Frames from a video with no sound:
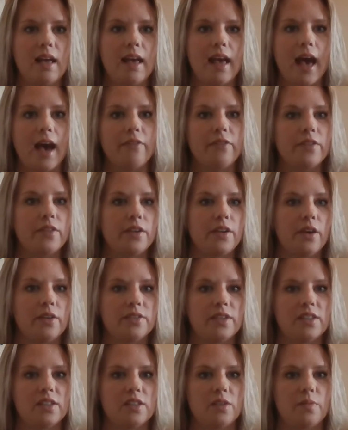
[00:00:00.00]
Half of the
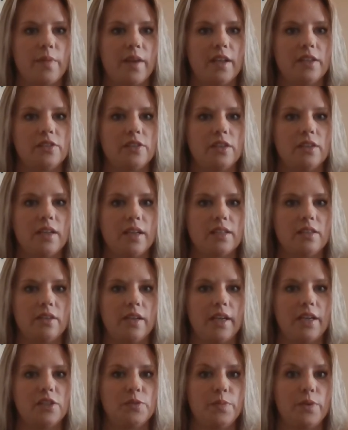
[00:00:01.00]
dose is administered into
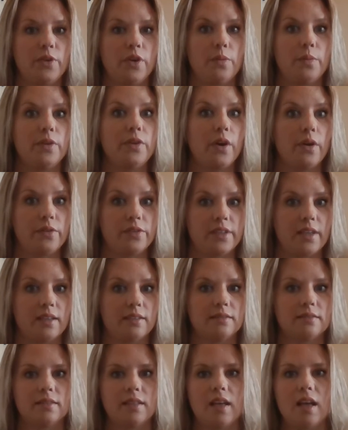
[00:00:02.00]
each buccal mucosa.
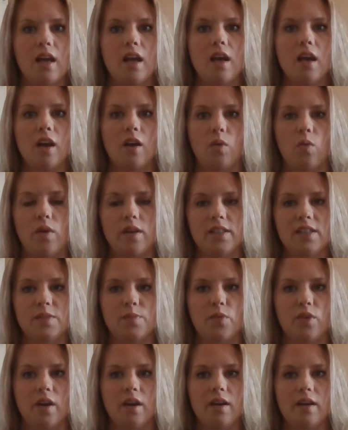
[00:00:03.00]
Once
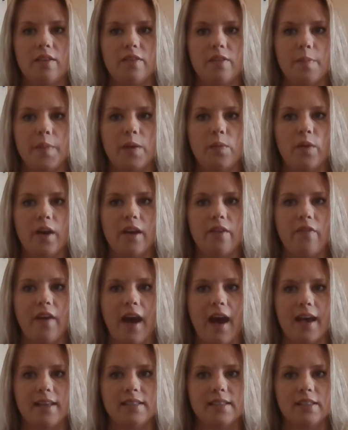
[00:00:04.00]
more, the midwife
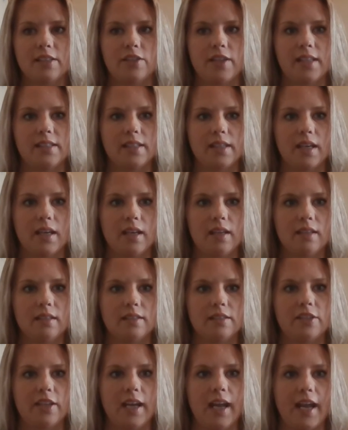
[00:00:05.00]
asks Jessica,
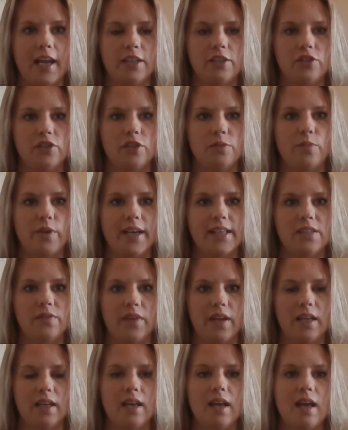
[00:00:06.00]
JH, to
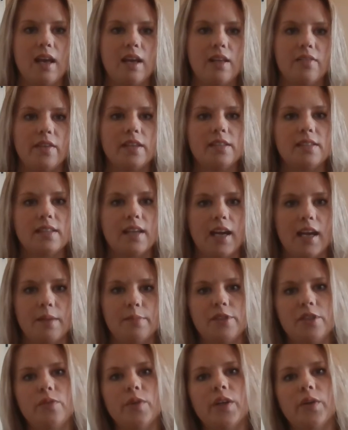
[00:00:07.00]
breastfeed. This
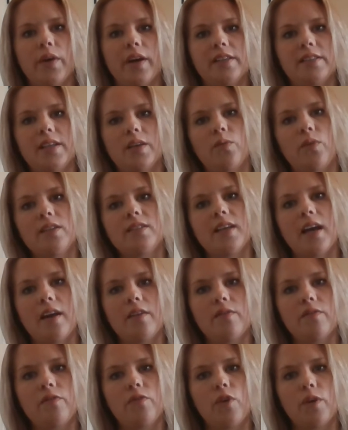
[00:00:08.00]
time, she requests a
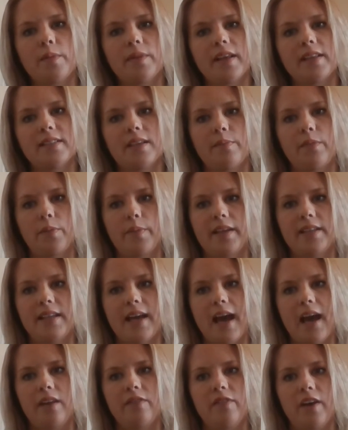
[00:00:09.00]
one-time formula supplement
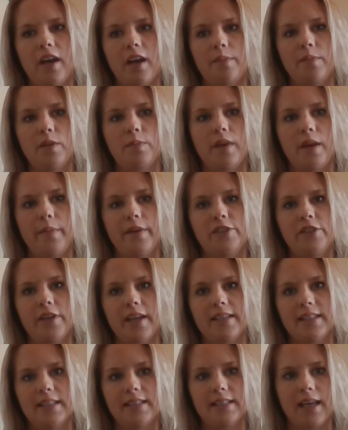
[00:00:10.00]
to add volume to baby
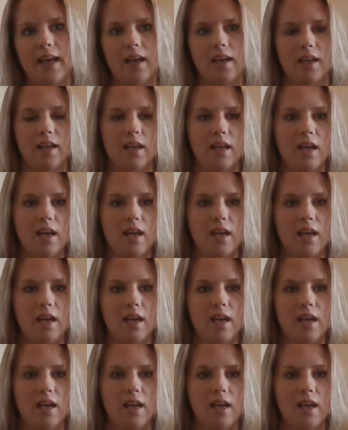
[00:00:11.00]
Jake's intake.